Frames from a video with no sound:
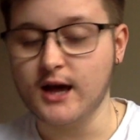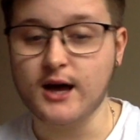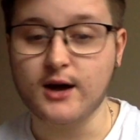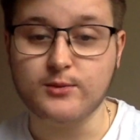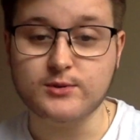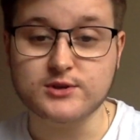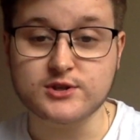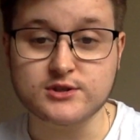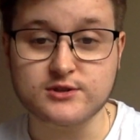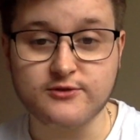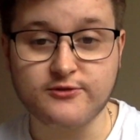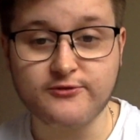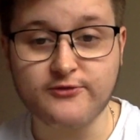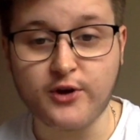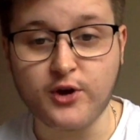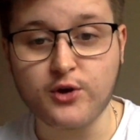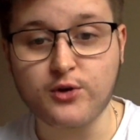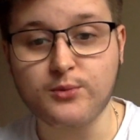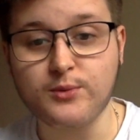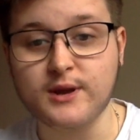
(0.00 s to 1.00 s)
which is a
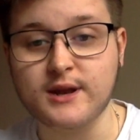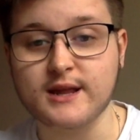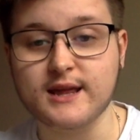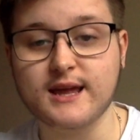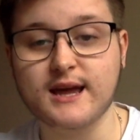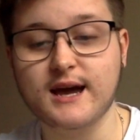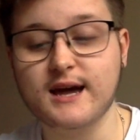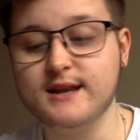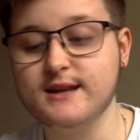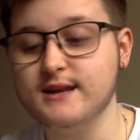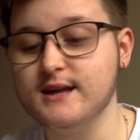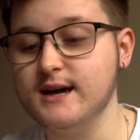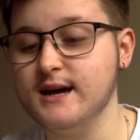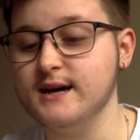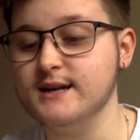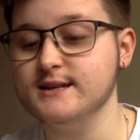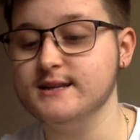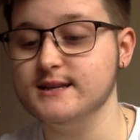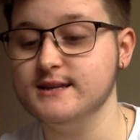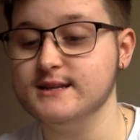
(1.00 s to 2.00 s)
foam in a can,
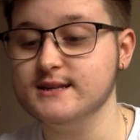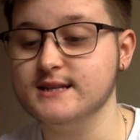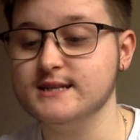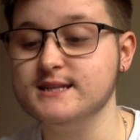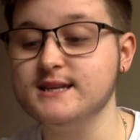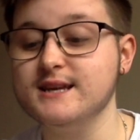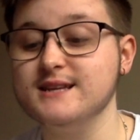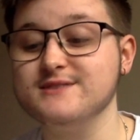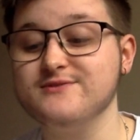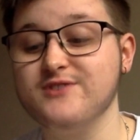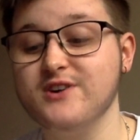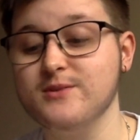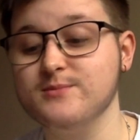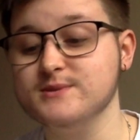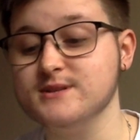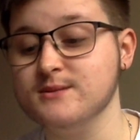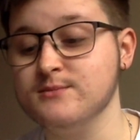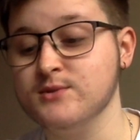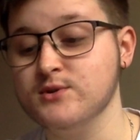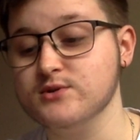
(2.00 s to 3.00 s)
and it contains
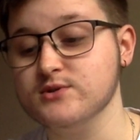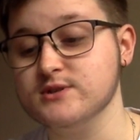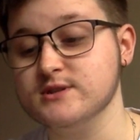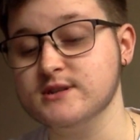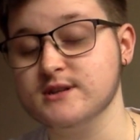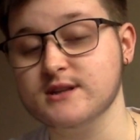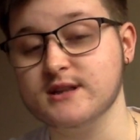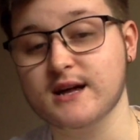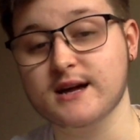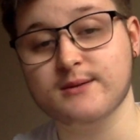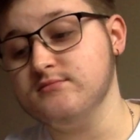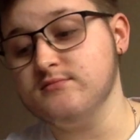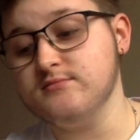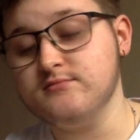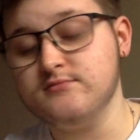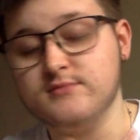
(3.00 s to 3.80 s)
5% minoxidil, and